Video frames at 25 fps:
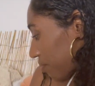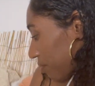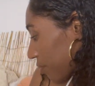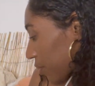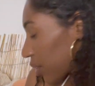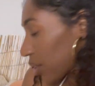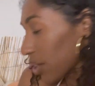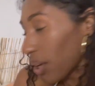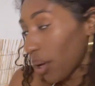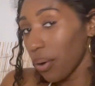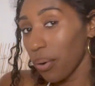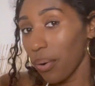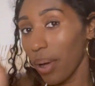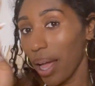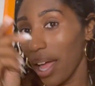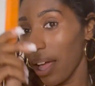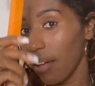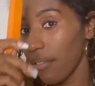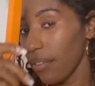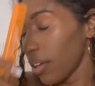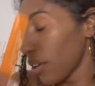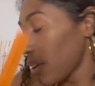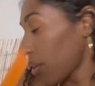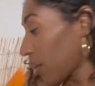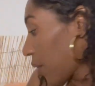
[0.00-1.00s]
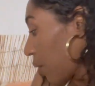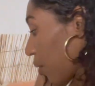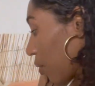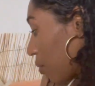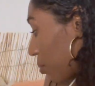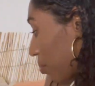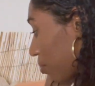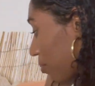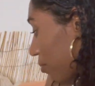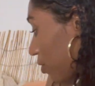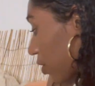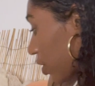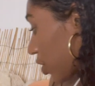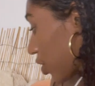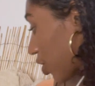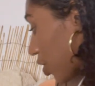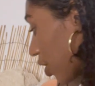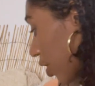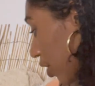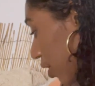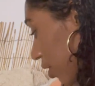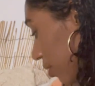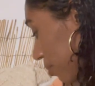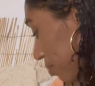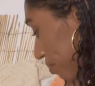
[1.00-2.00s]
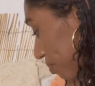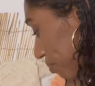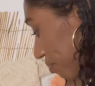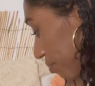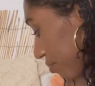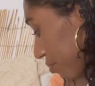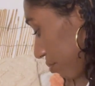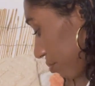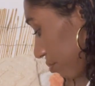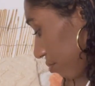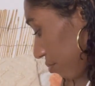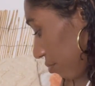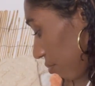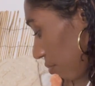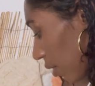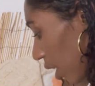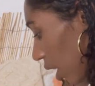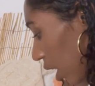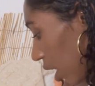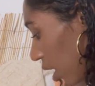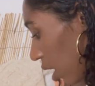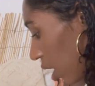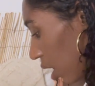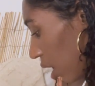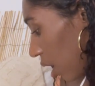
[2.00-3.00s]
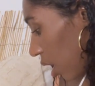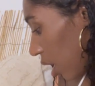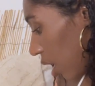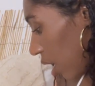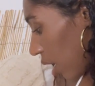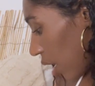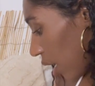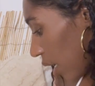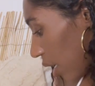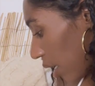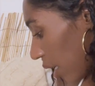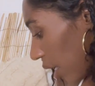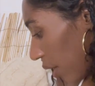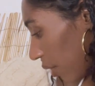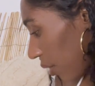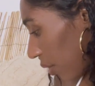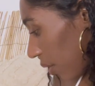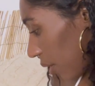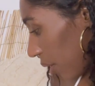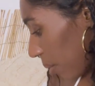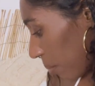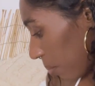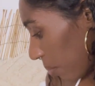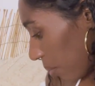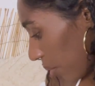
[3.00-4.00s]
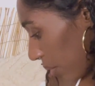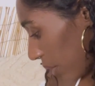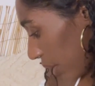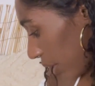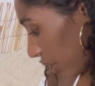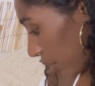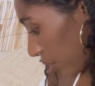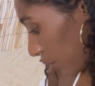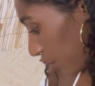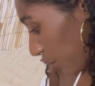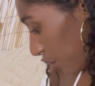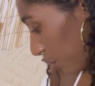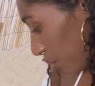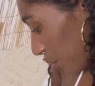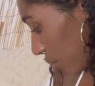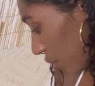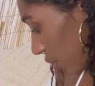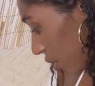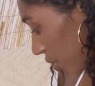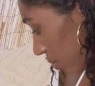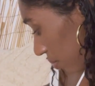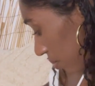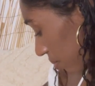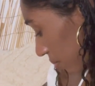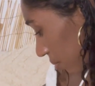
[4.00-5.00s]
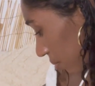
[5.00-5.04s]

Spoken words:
So having a comb for sure. Another important tool,